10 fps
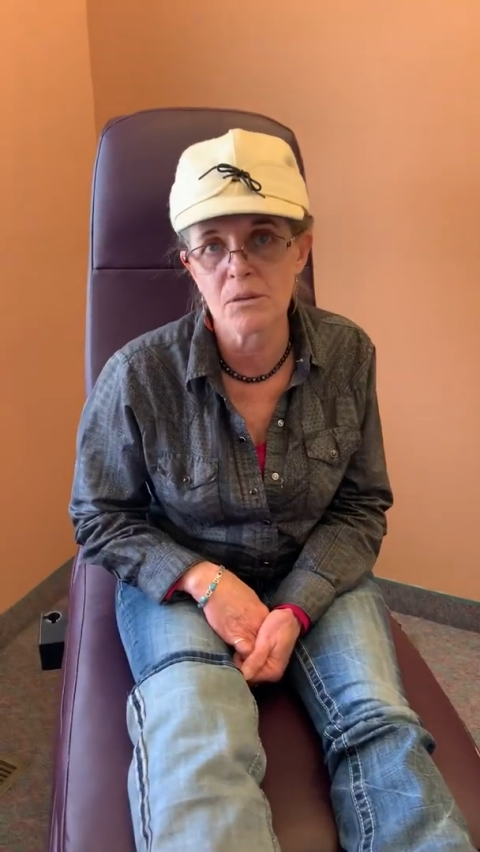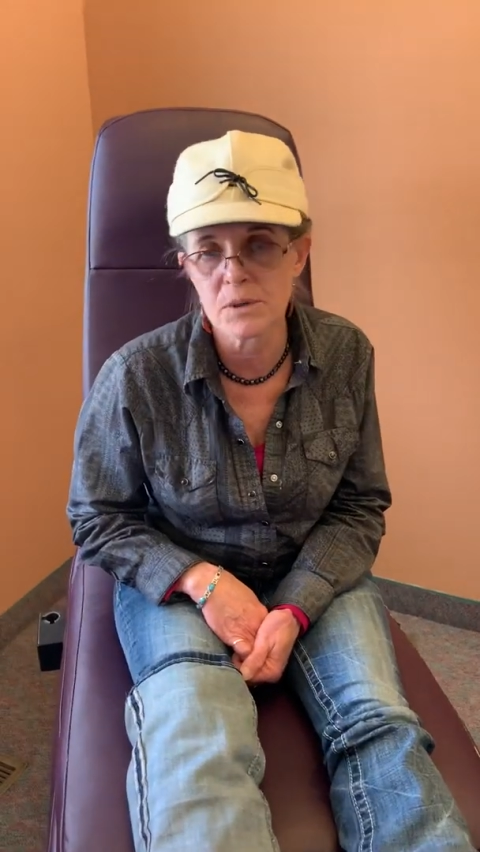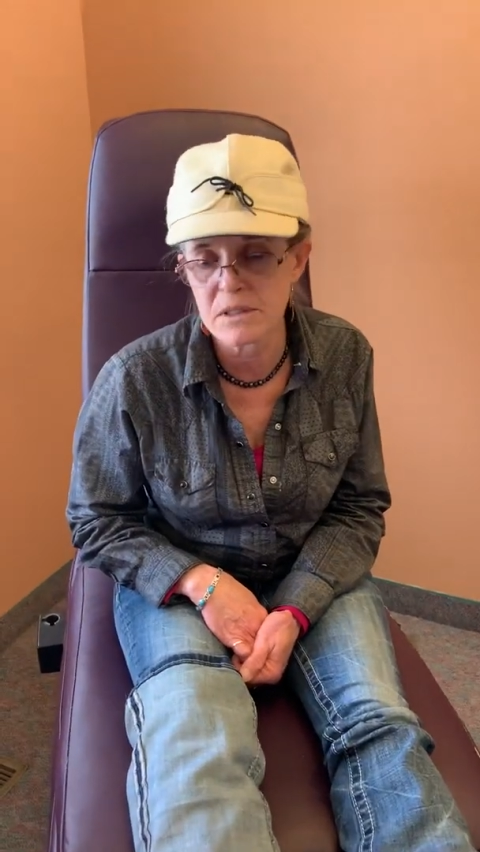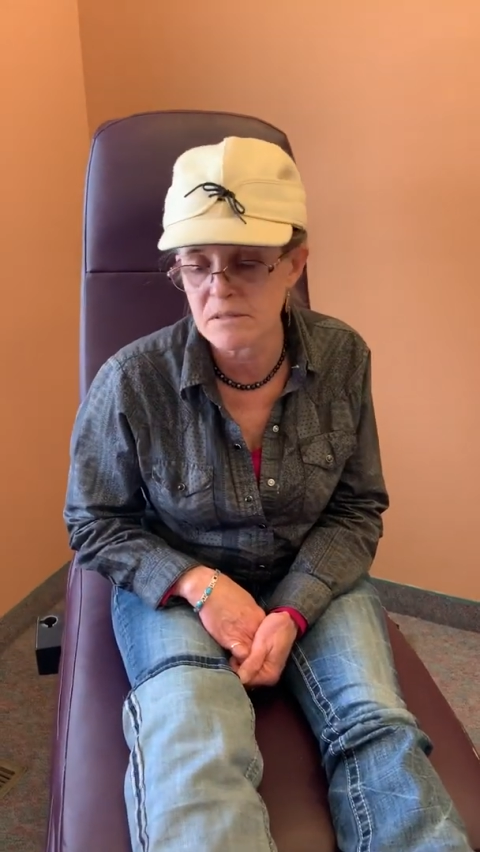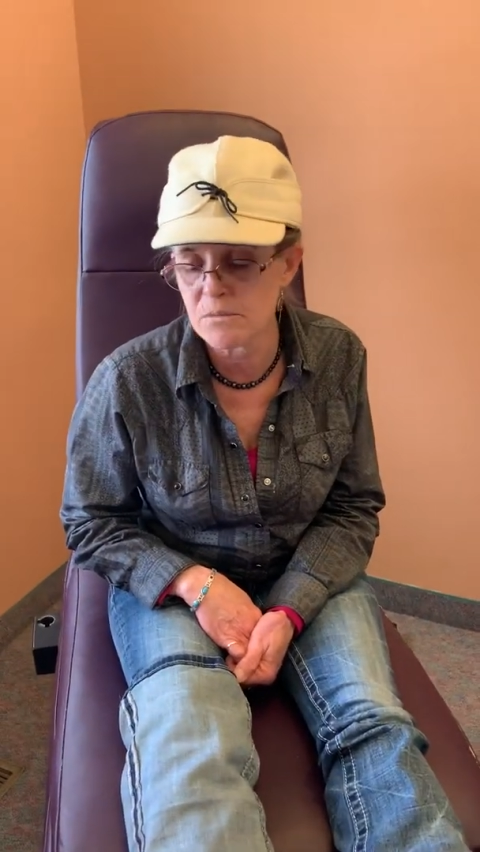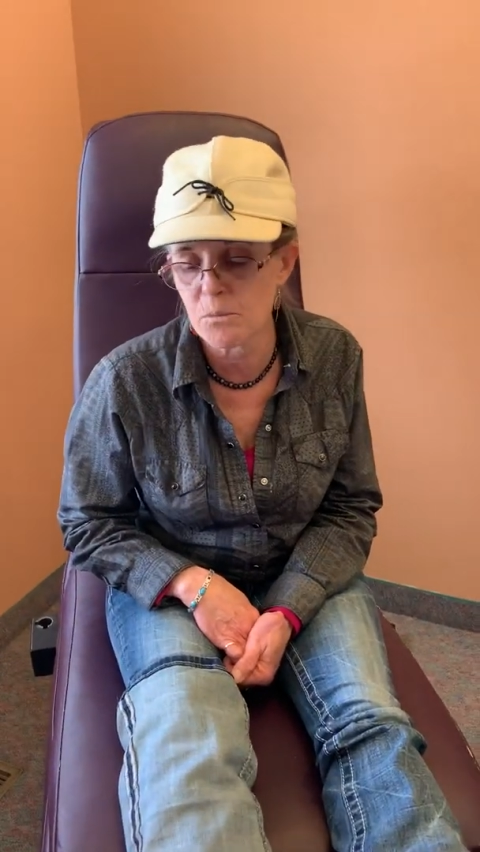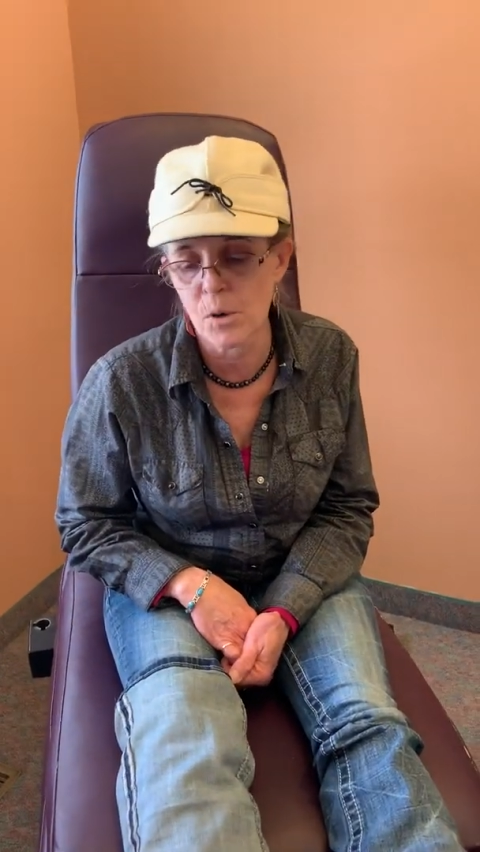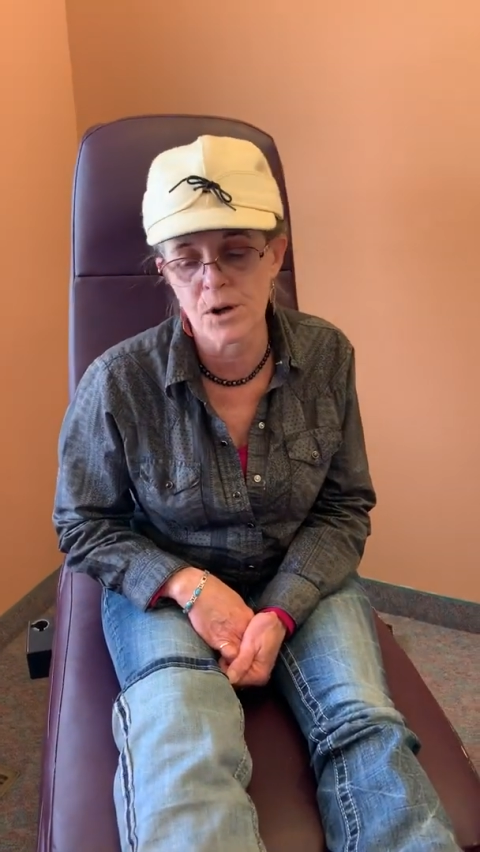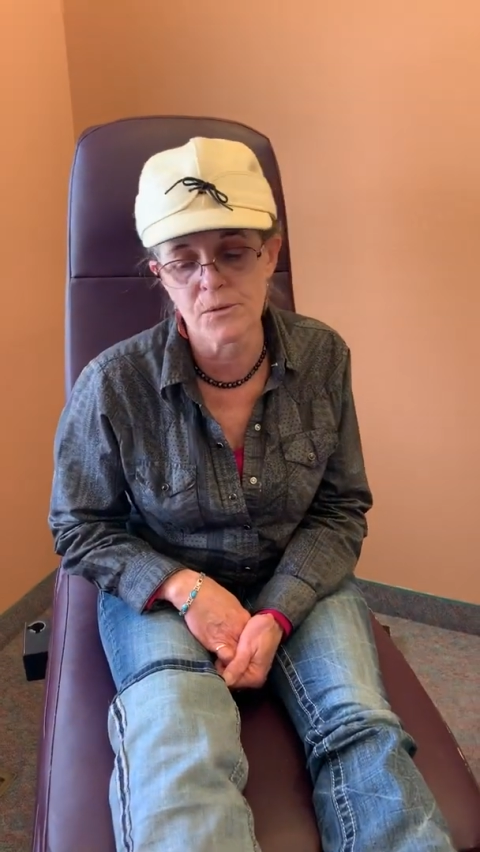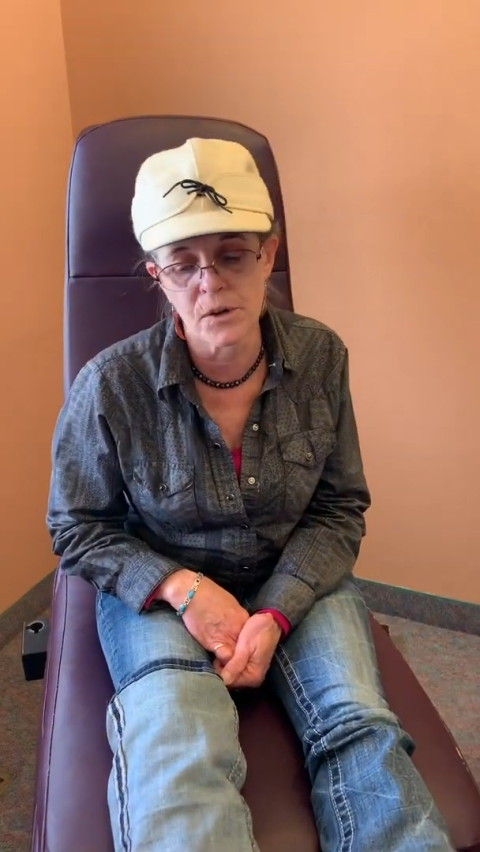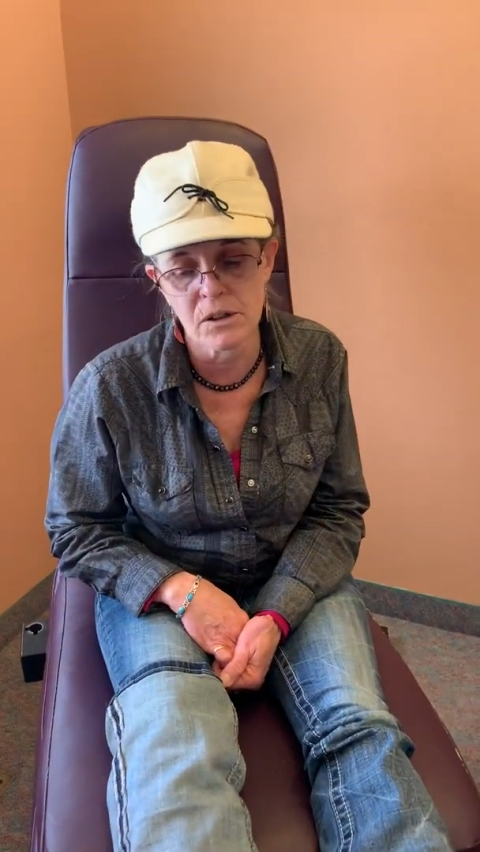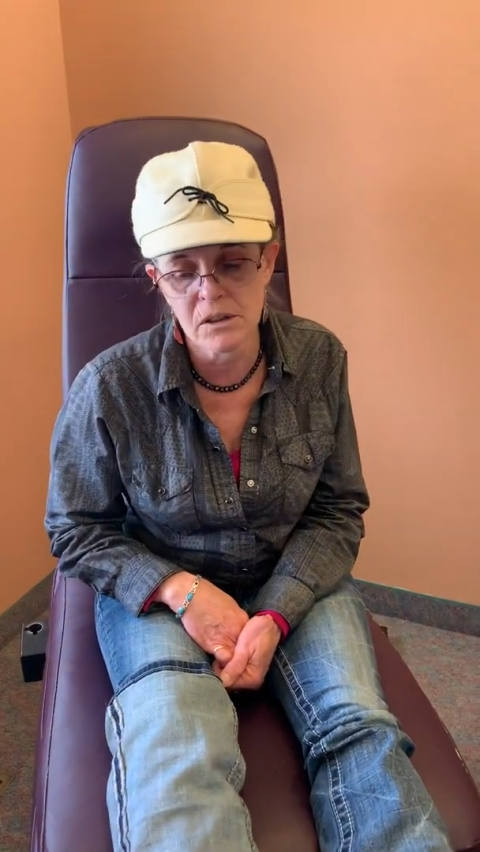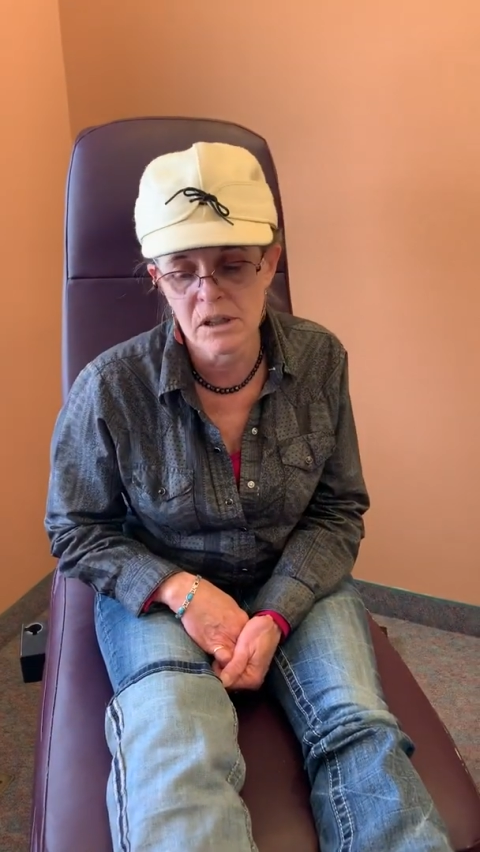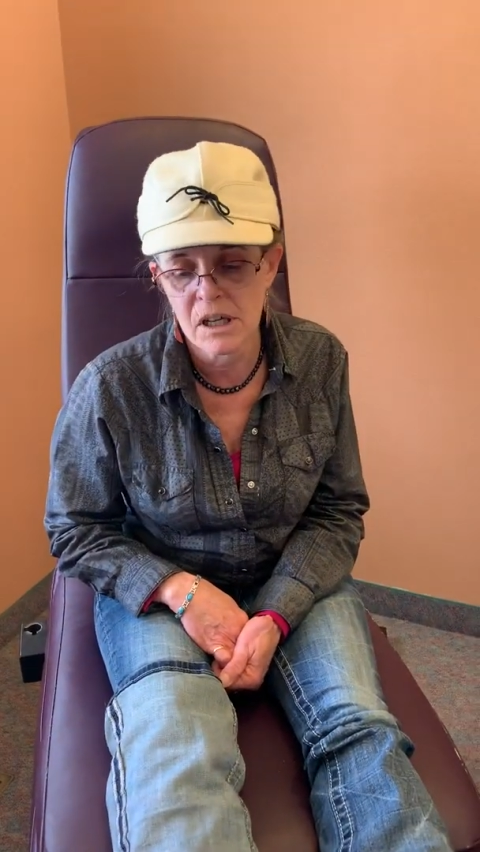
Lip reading: was wonderful.